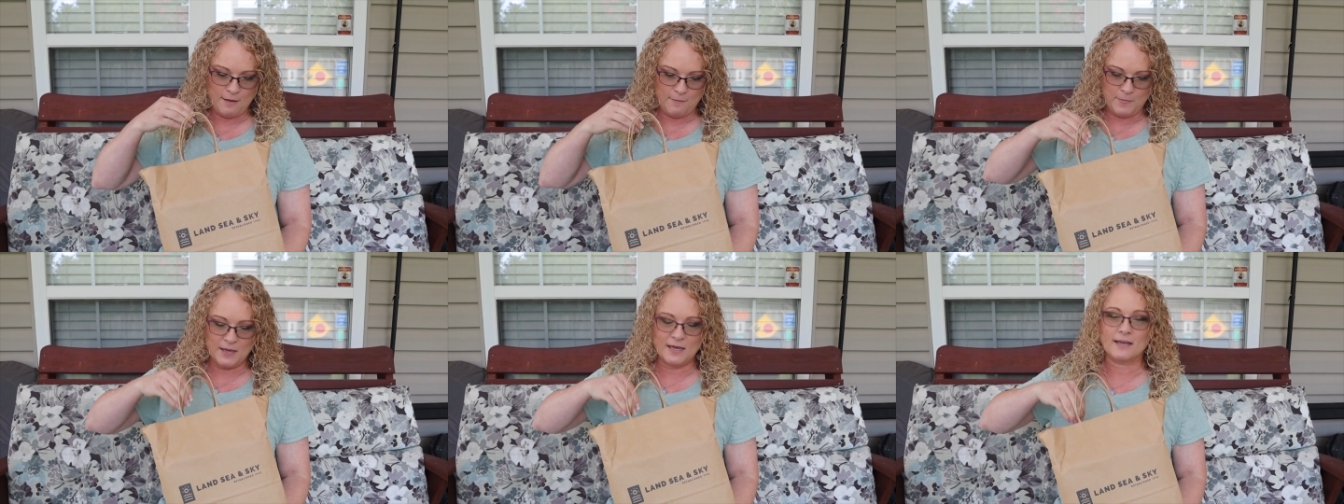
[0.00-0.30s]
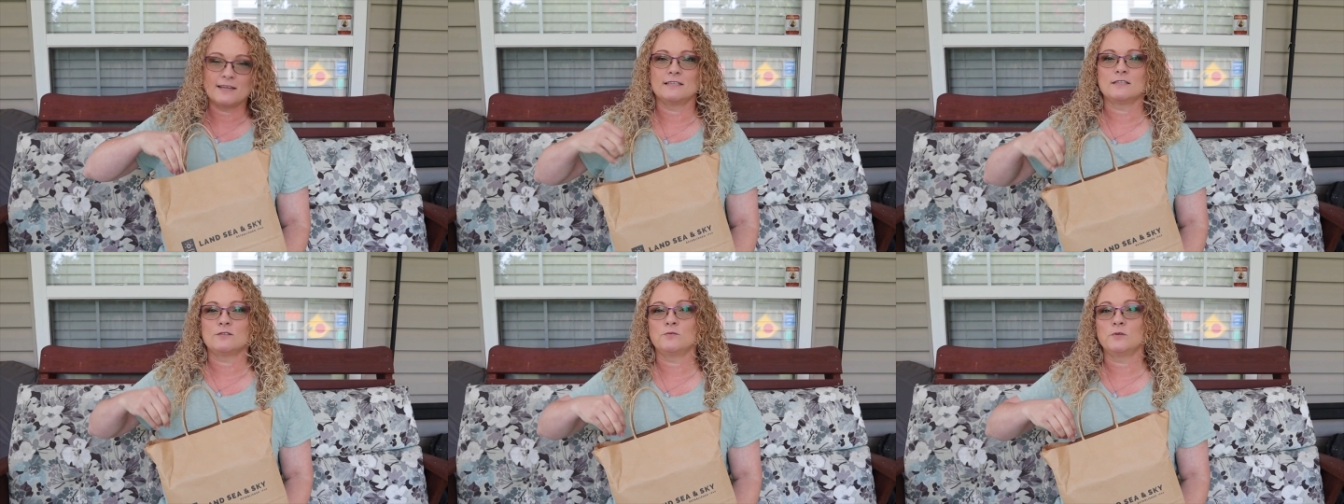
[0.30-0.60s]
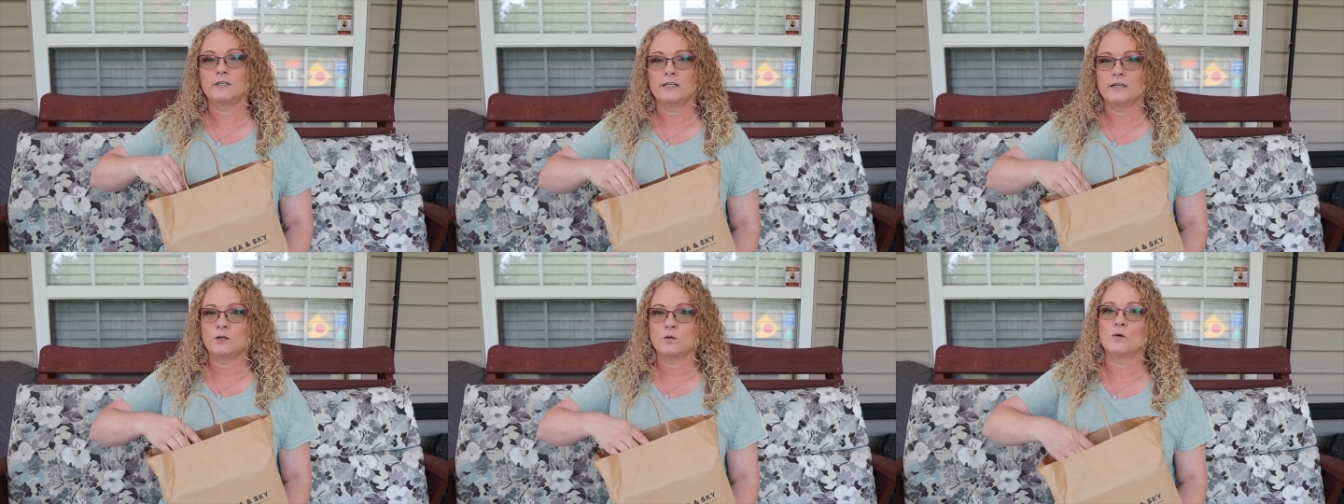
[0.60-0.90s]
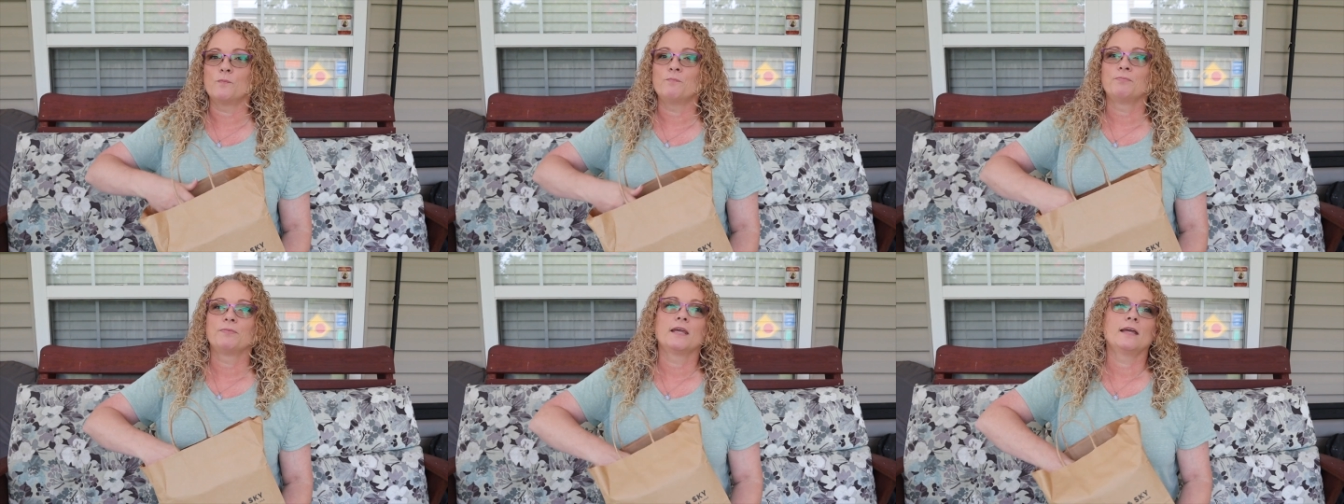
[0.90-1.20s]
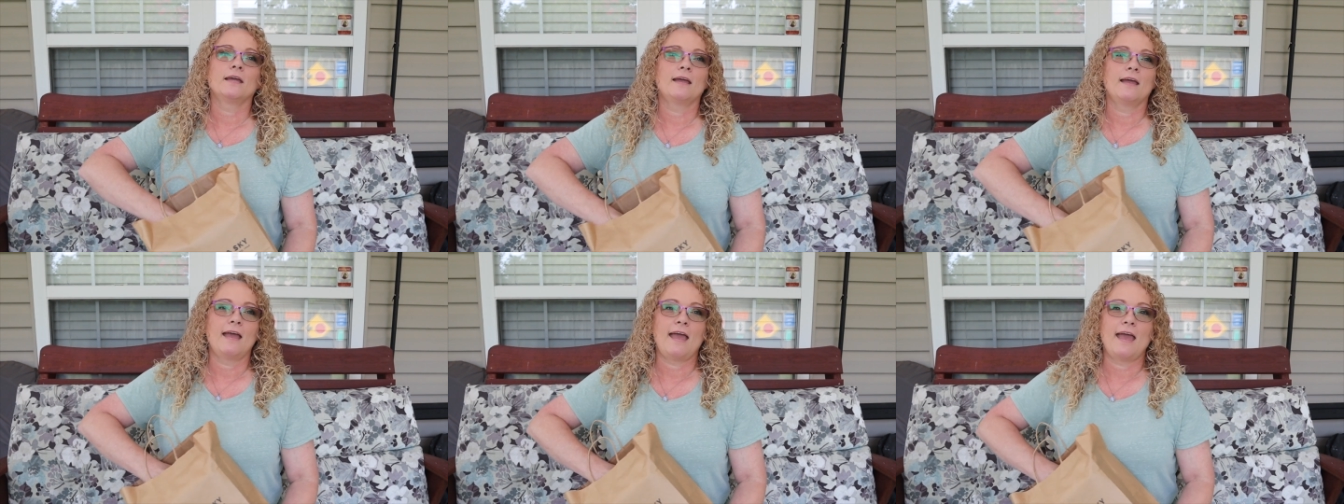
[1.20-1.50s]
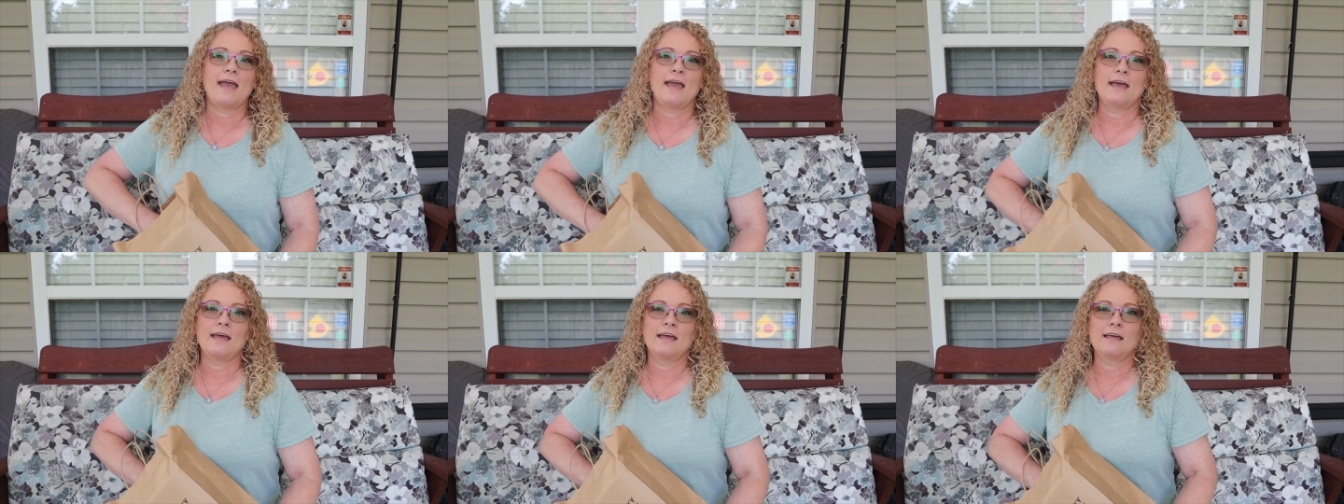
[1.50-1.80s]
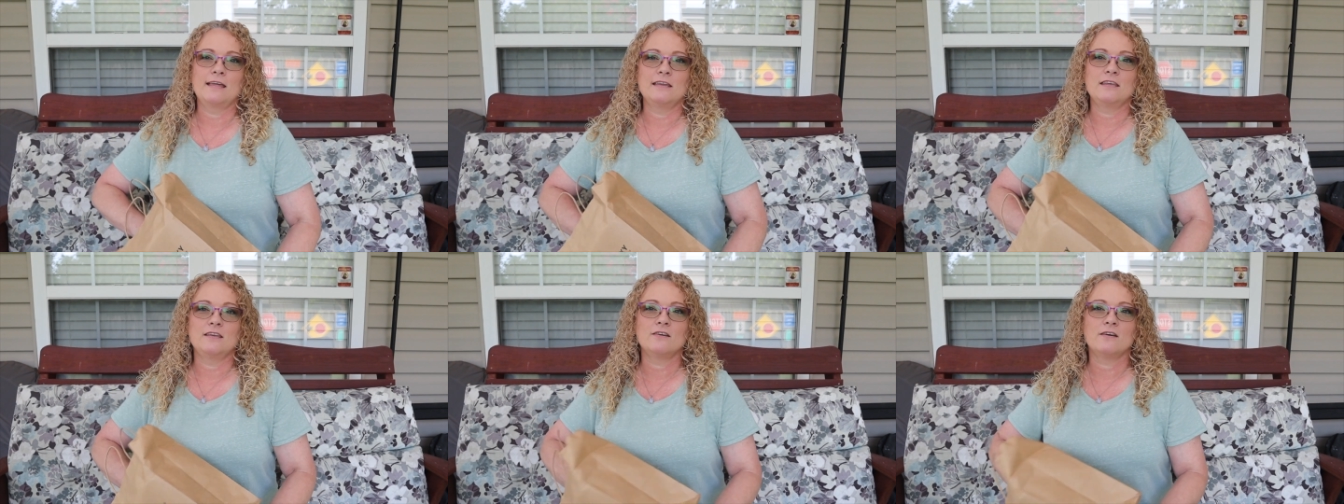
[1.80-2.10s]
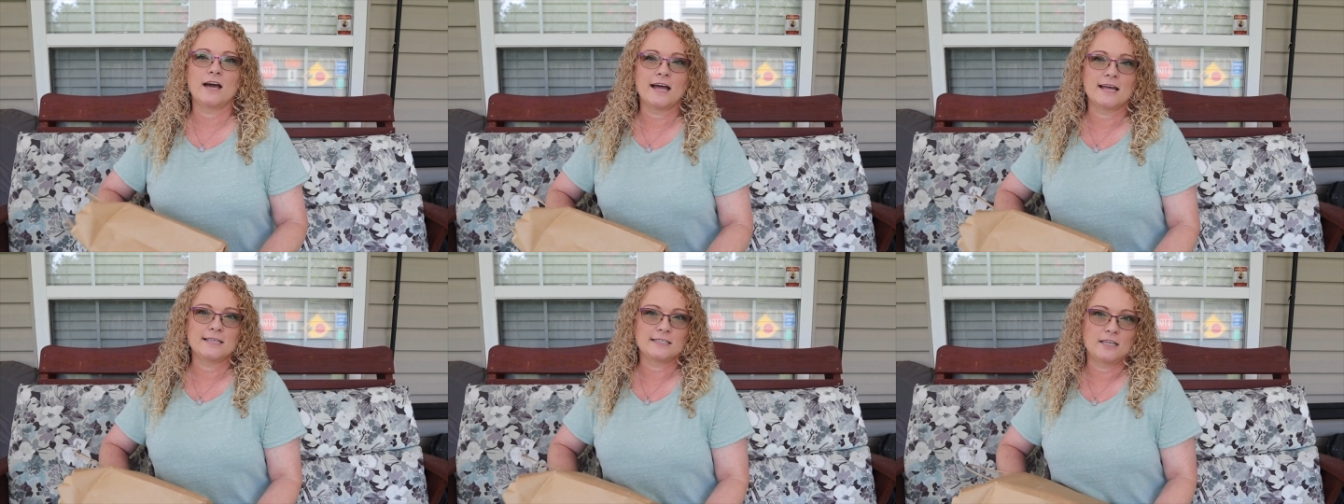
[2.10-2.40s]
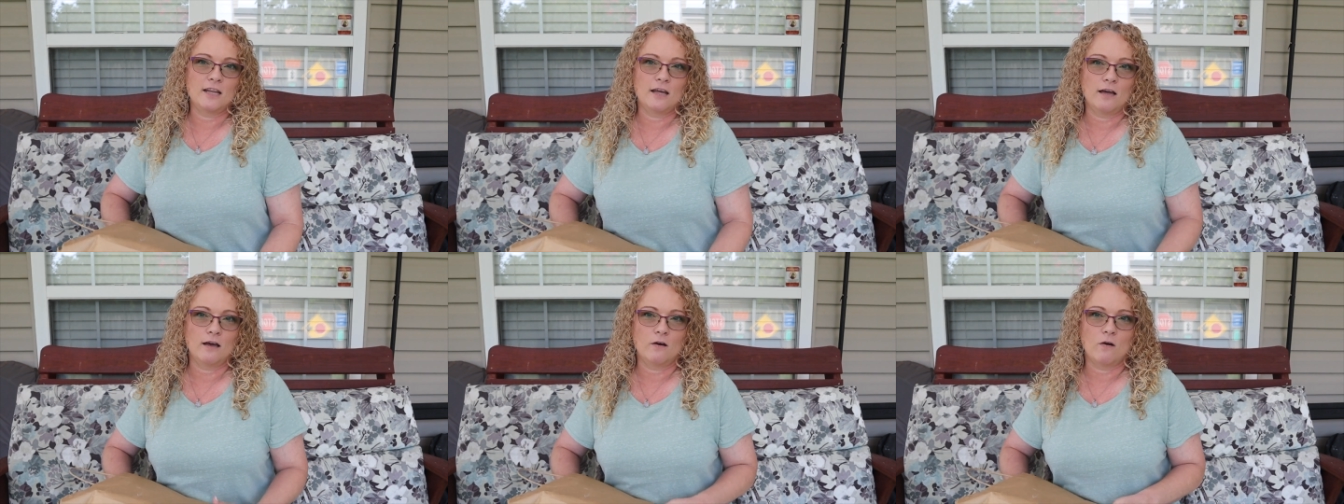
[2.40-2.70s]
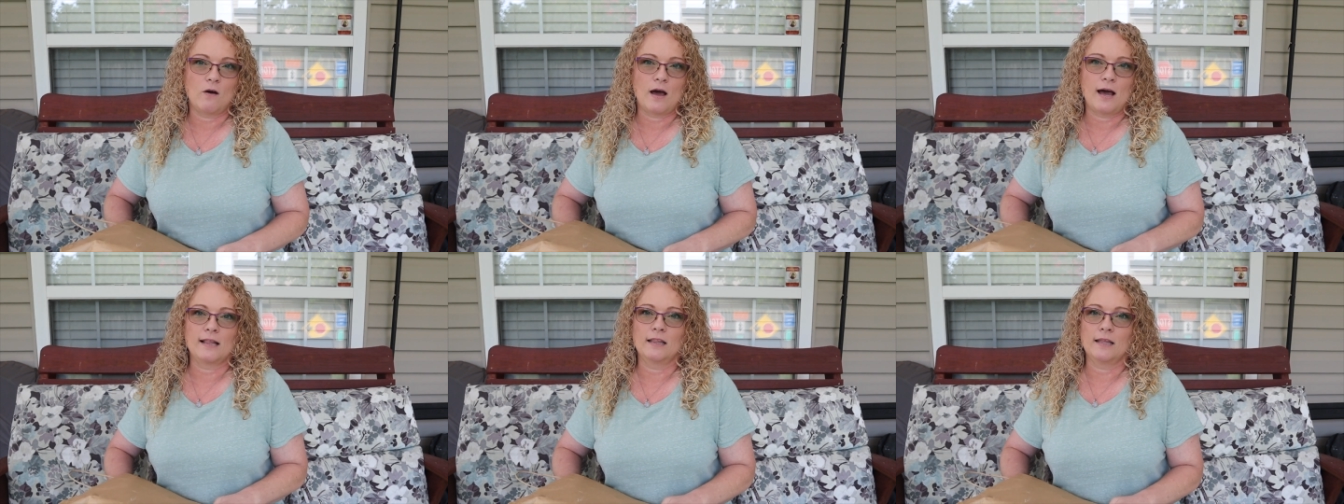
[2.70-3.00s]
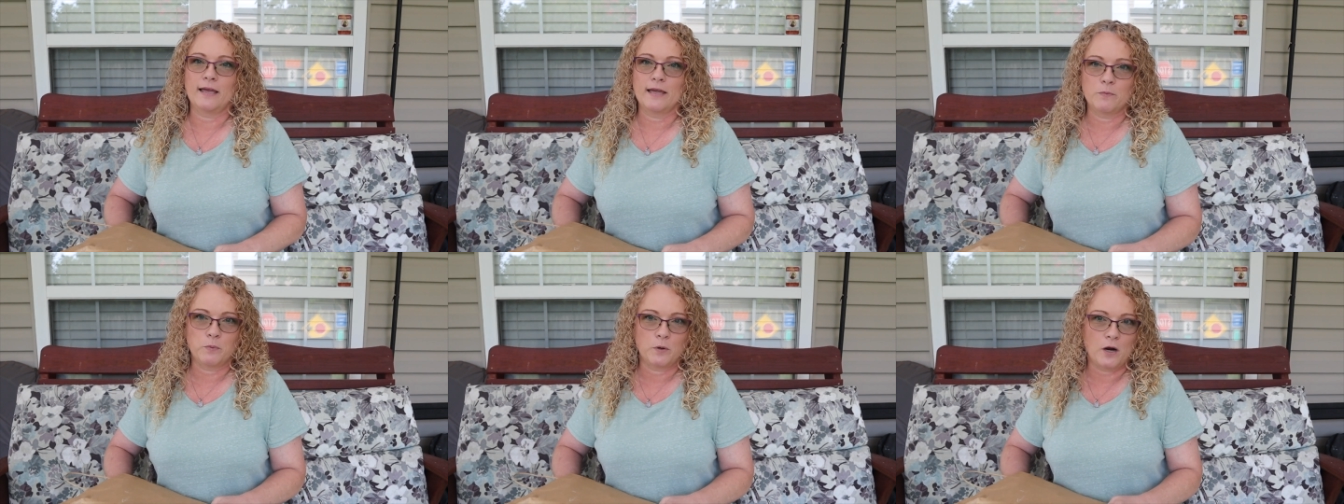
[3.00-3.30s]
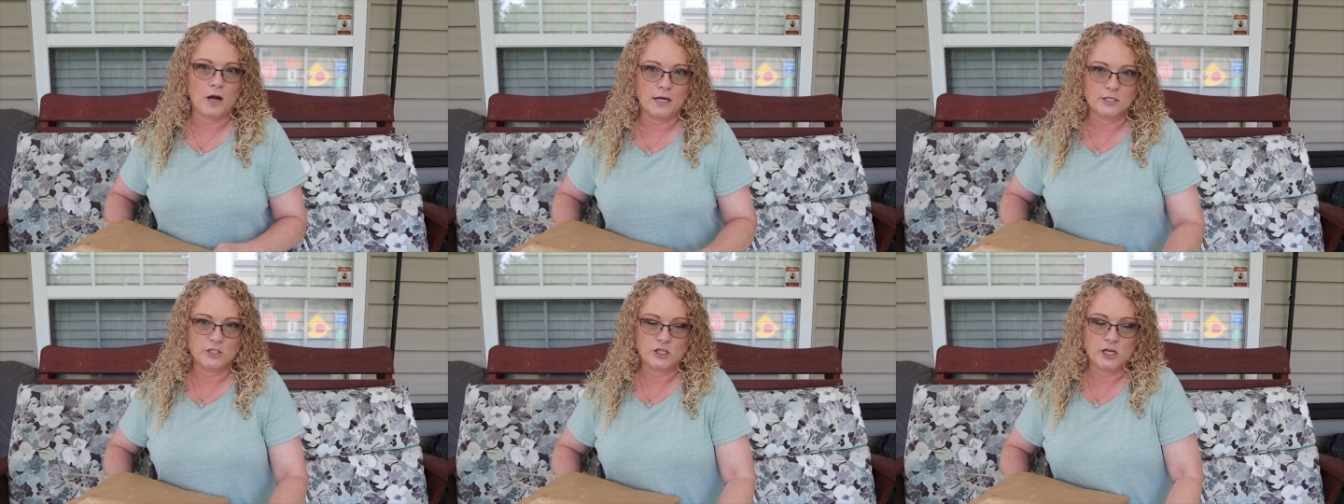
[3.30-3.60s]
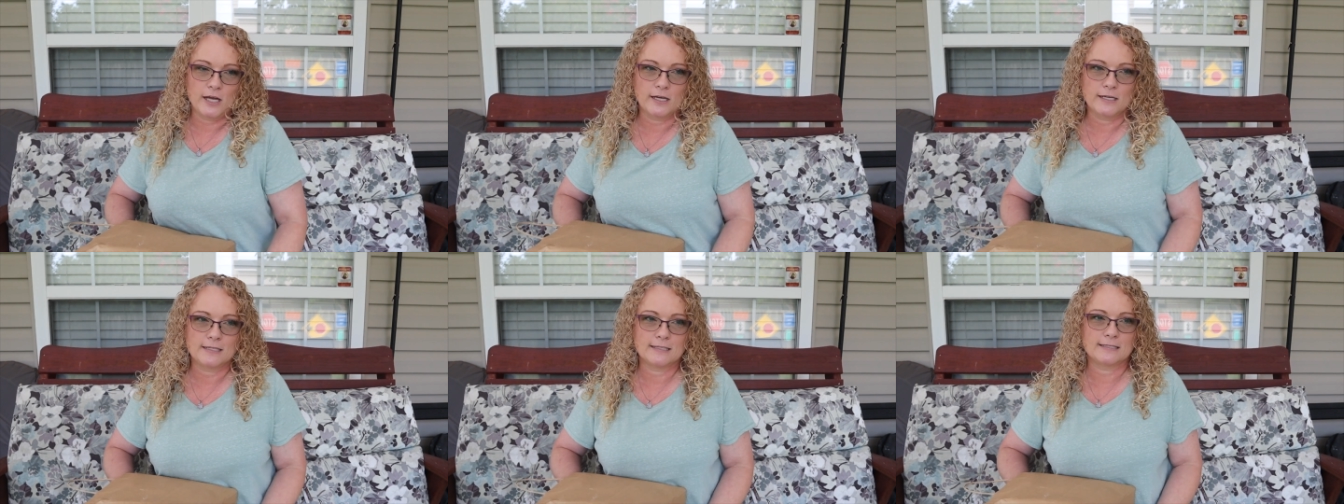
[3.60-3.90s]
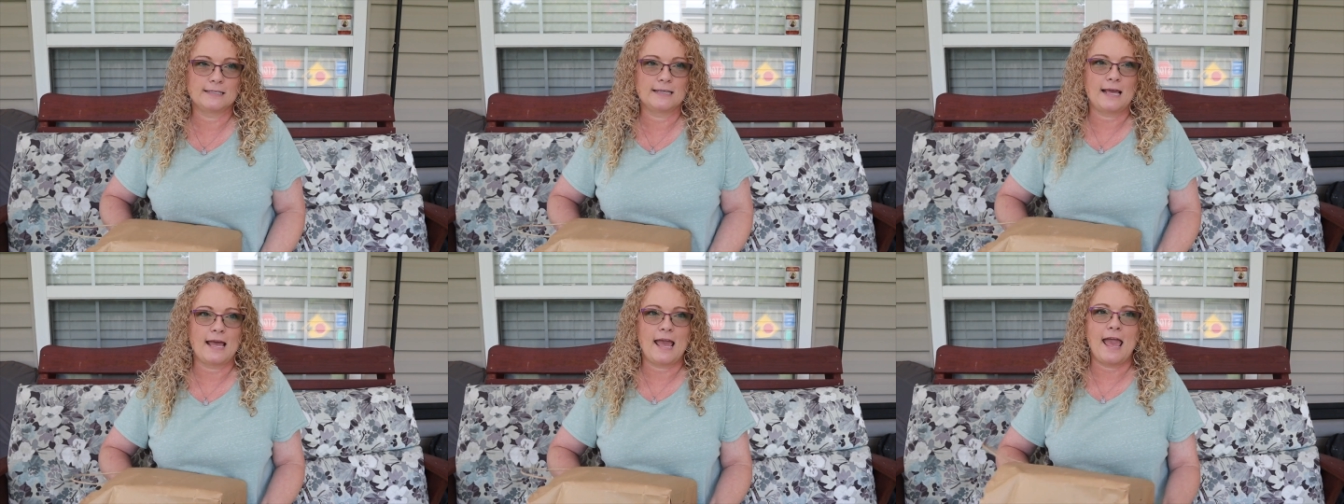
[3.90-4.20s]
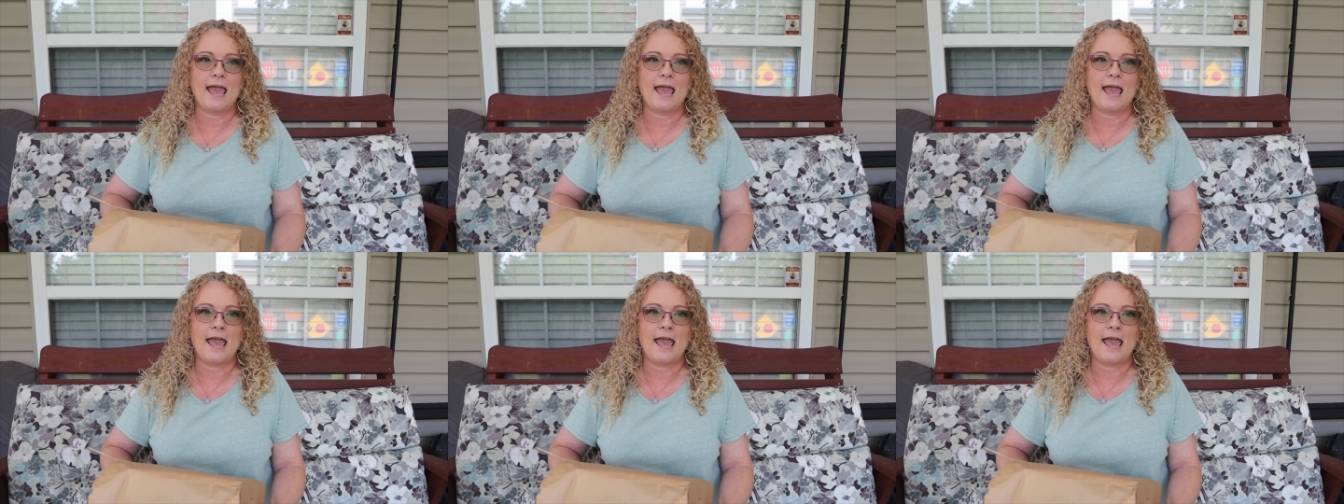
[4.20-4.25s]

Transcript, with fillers: because it's really cool. And you guys know I like projects